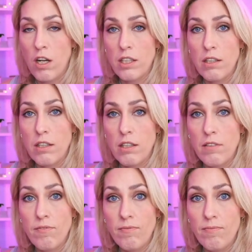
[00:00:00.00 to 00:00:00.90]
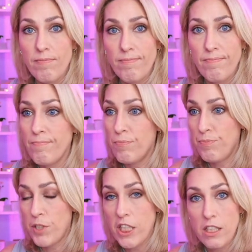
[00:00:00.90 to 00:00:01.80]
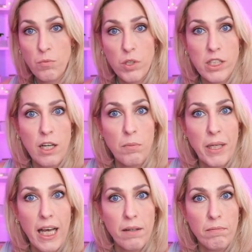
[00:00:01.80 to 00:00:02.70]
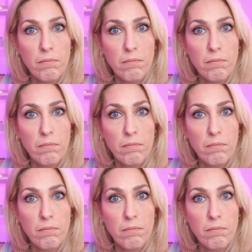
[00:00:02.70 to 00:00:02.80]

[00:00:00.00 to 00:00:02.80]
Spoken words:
not. She doesn't want to tell me yet.